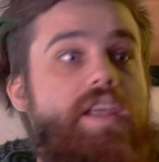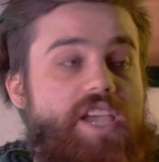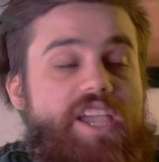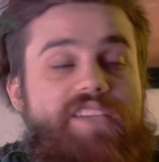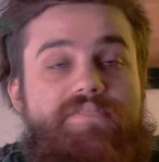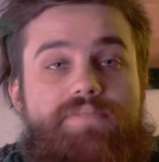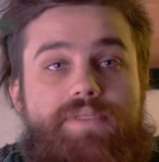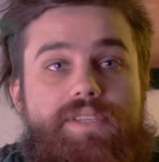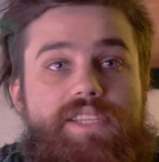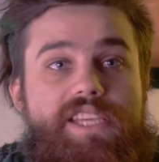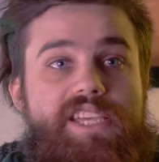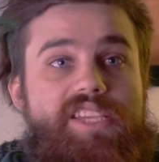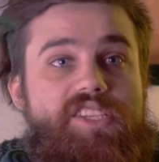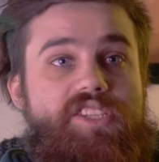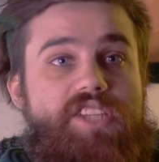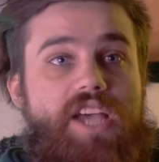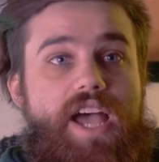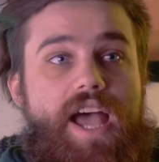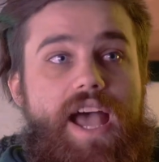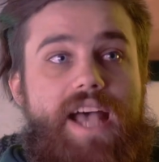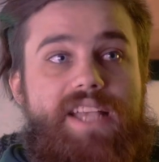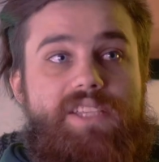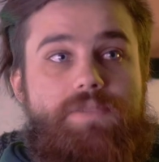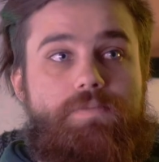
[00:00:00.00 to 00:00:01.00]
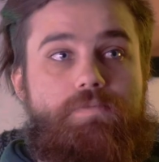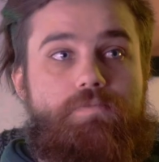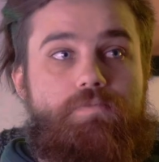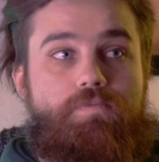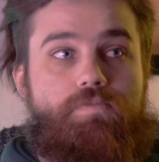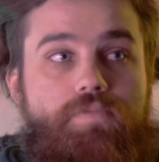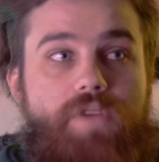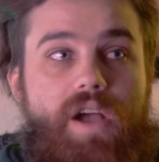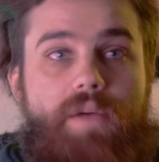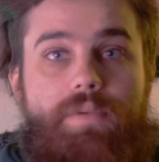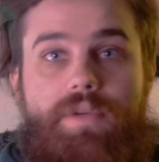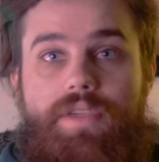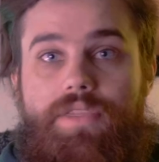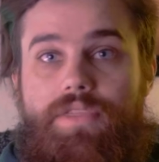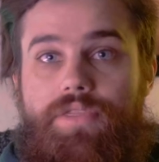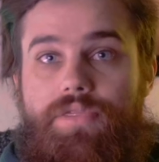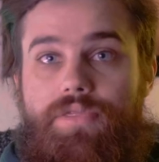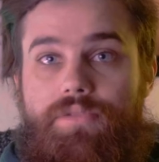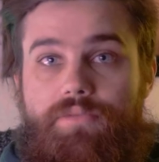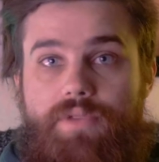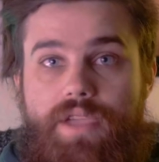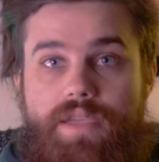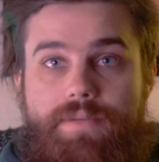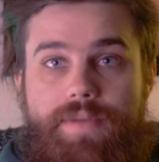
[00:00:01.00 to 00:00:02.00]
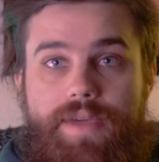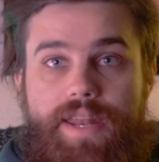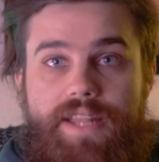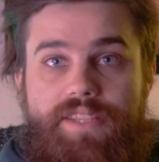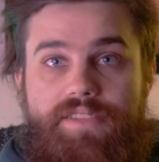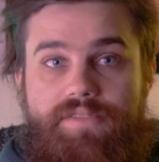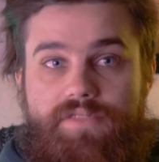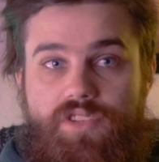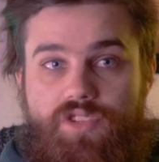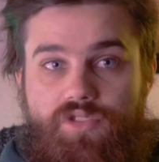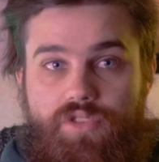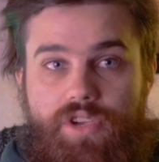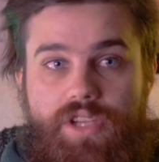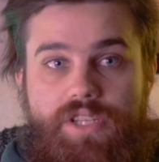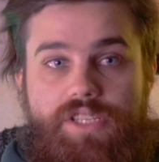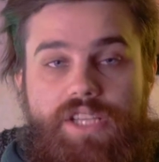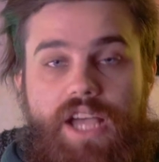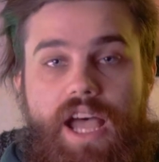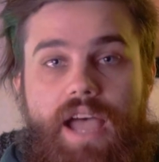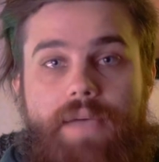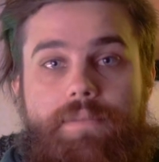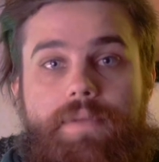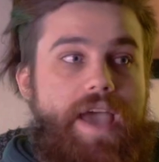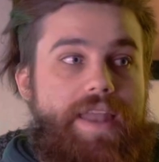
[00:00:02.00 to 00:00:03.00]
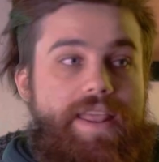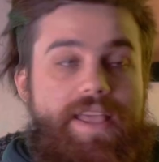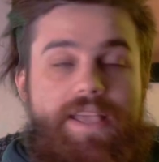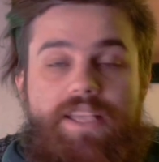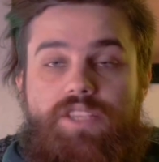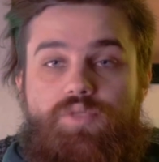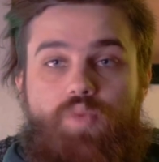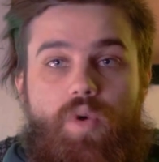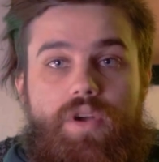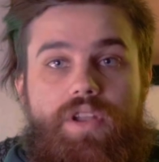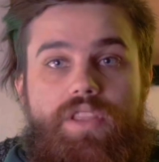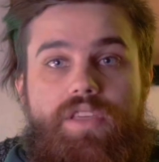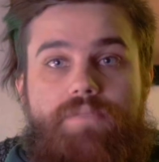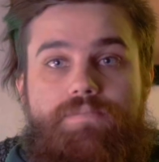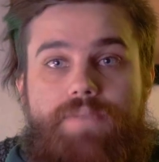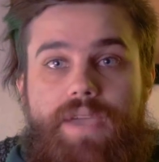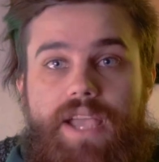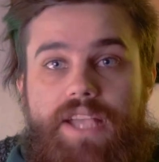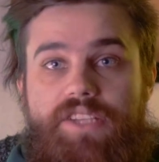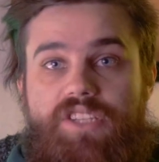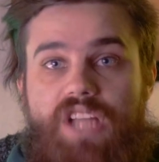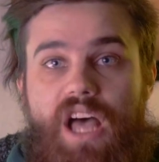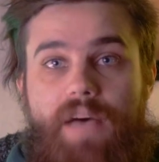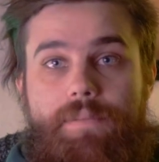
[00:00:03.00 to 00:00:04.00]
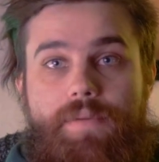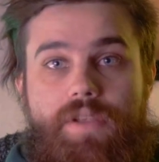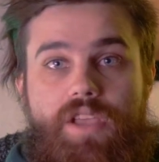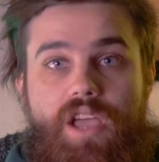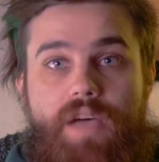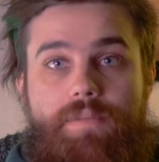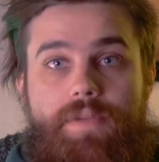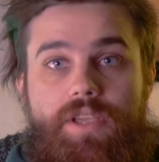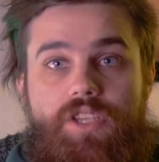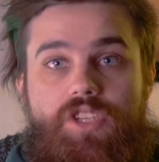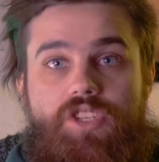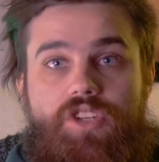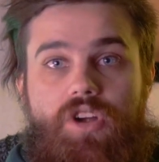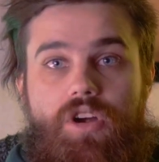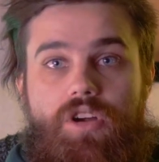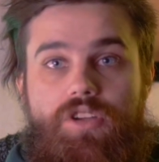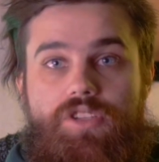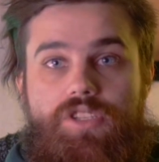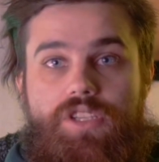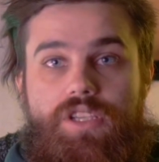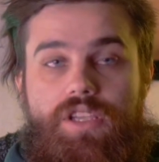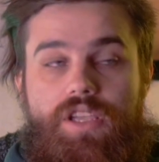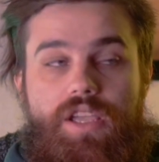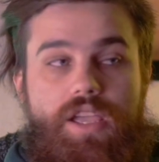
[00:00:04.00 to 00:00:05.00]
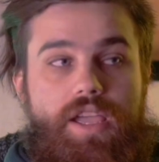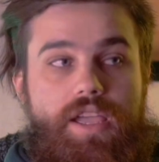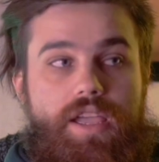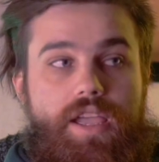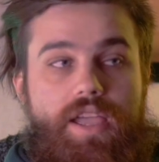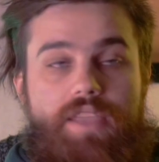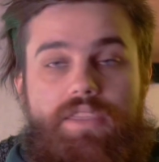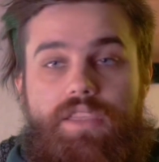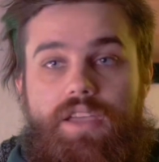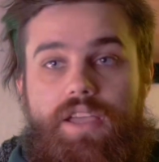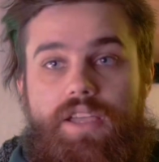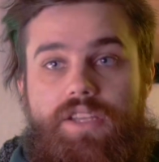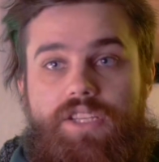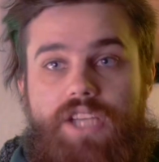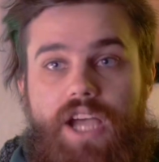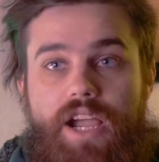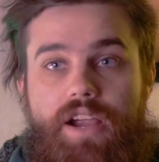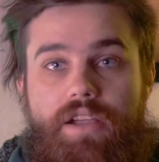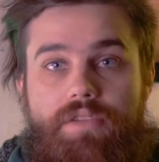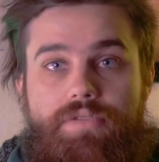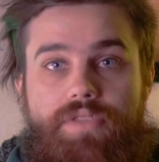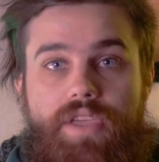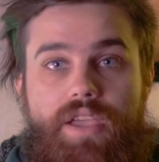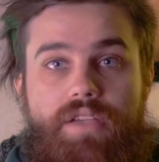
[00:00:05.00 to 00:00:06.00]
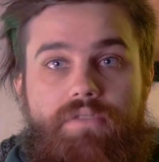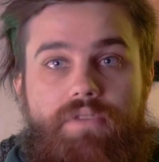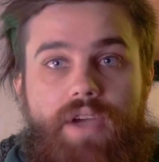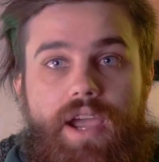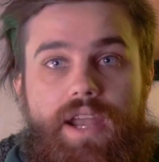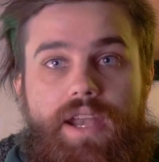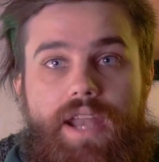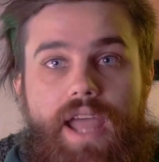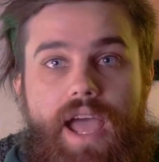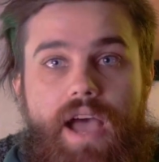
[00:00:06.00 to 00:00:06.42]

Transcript: Dave Bautista has probably 3 minutes of screen time, and he's one of the biggest up and coming stars in the entire thing right